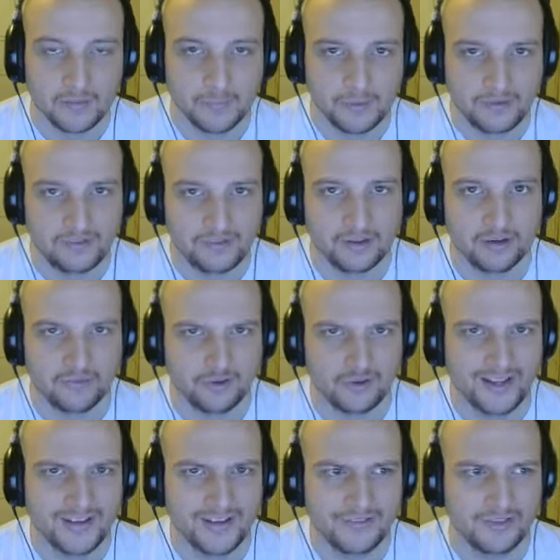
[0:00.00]
my
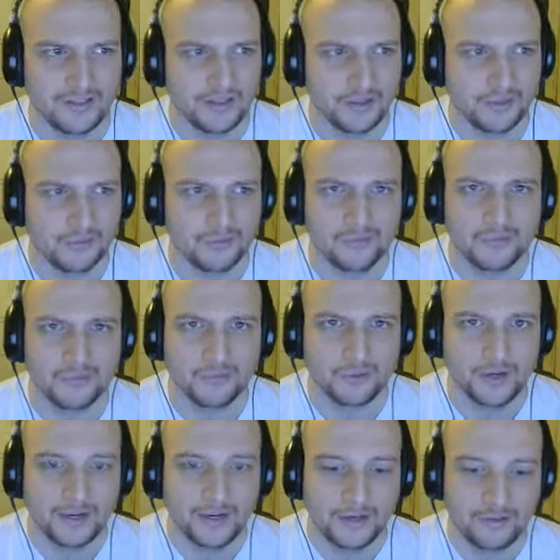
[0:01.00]
CR48 video,
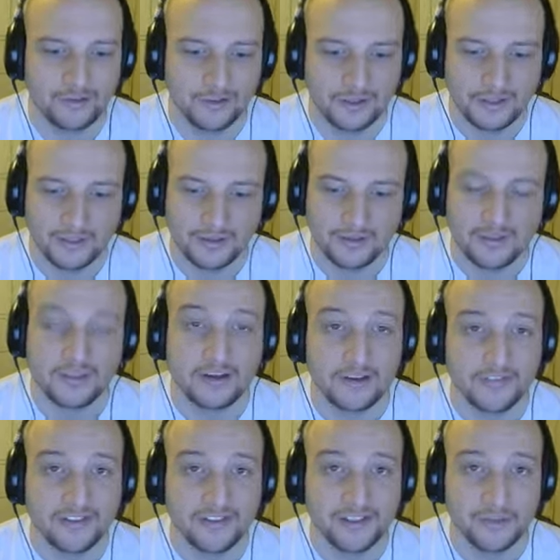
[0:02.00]
where I took the
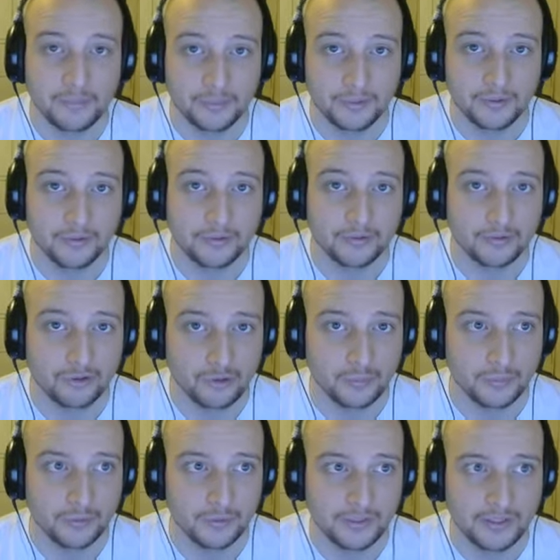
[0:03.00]
developer
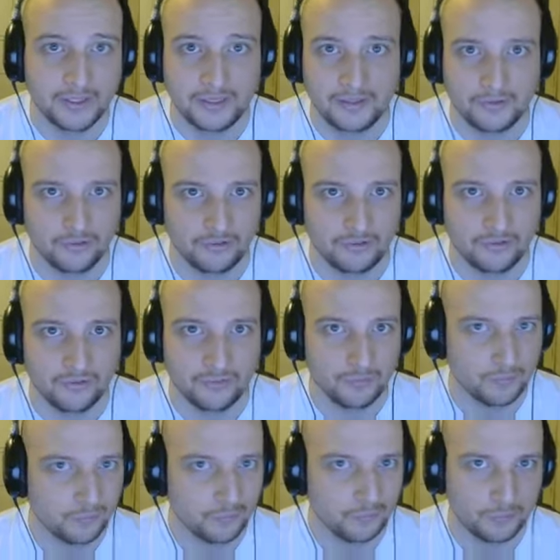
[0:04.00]
Chromebook and I just
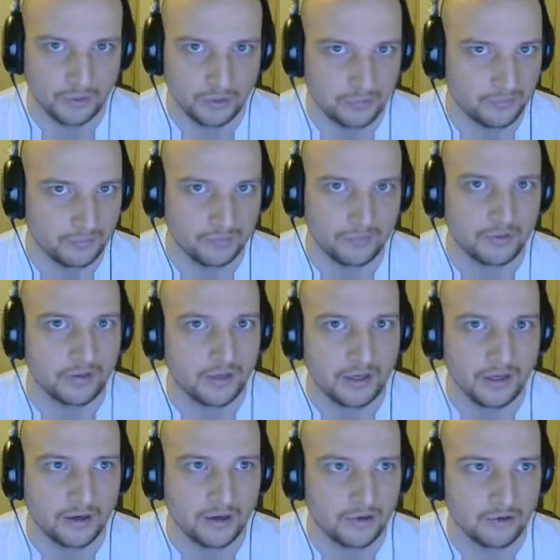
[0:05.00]
put
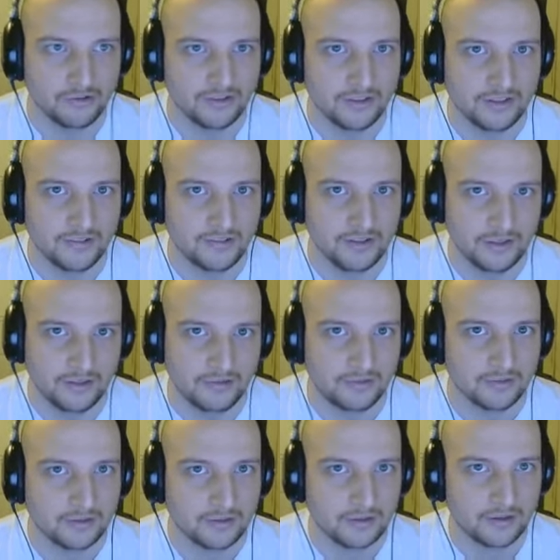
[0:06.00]
Arch Linux on it,
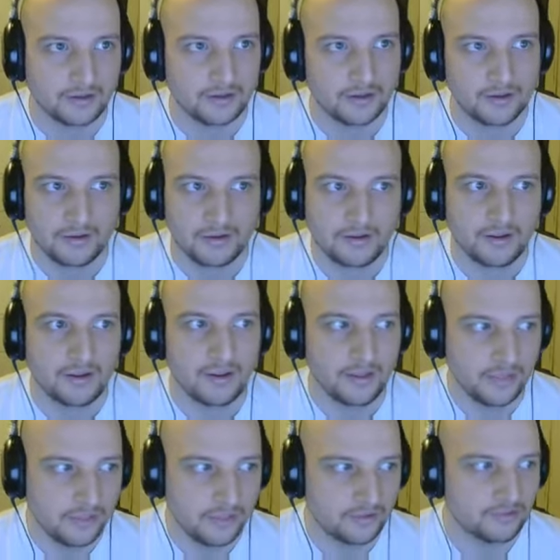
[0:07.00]

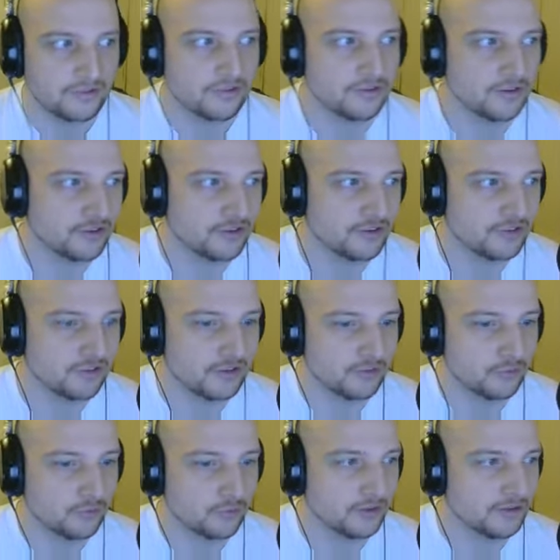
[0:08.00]
this is essentially
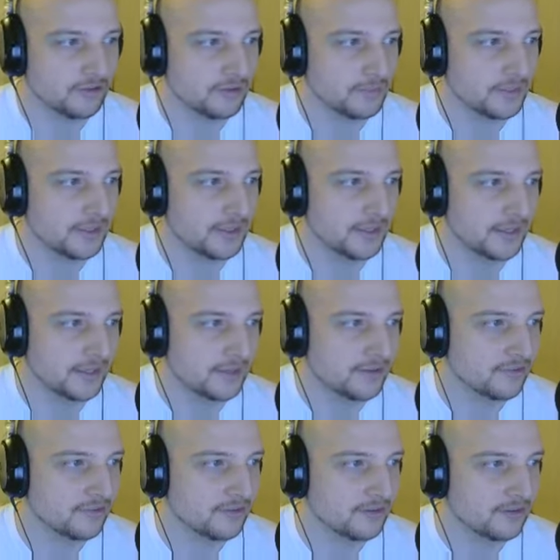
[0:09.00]
what it's going to be. And
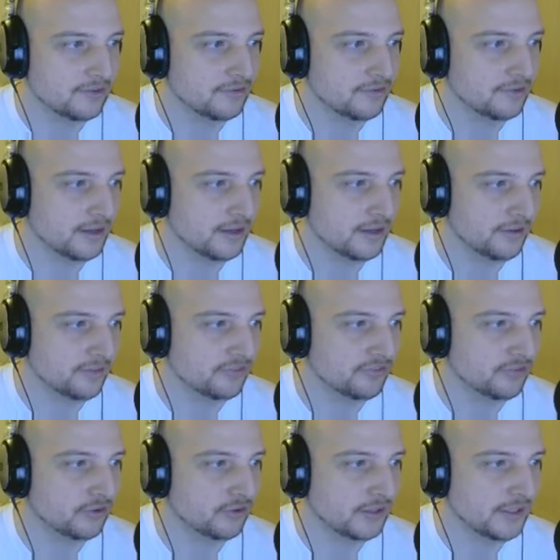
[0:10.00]
this is a
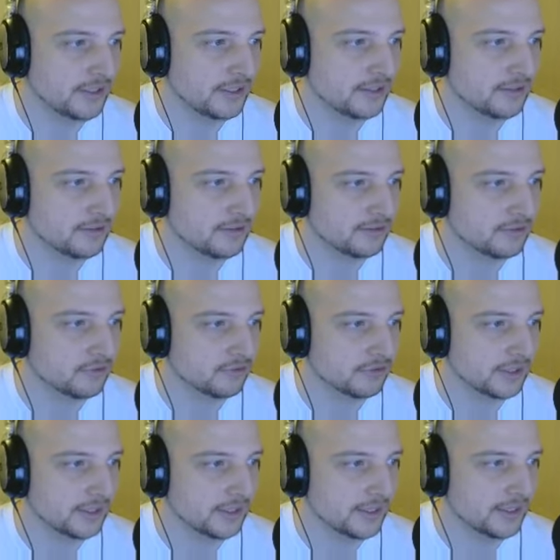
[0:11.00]
fully
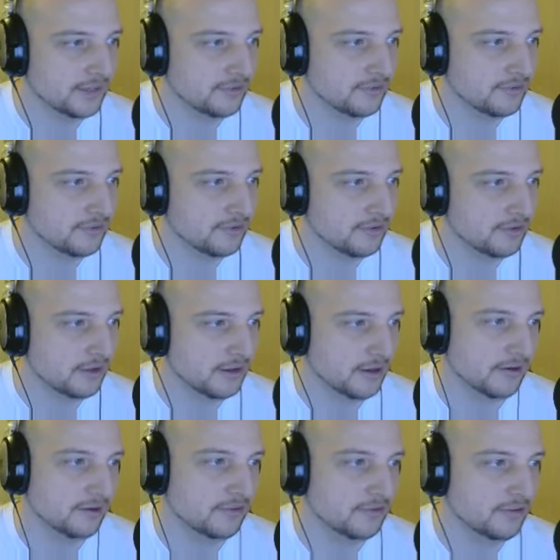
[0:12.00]
realized
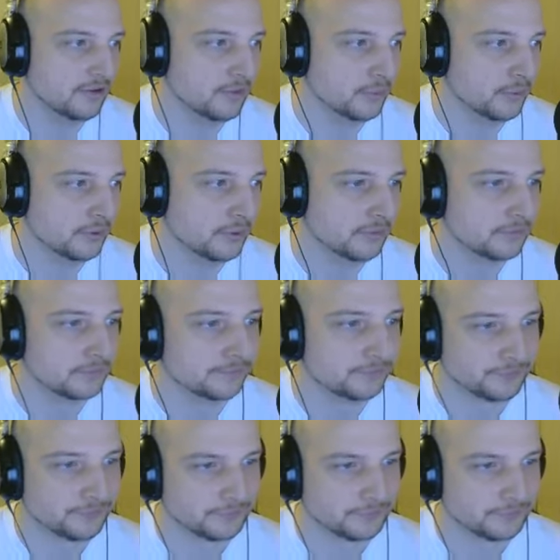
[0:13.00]
single board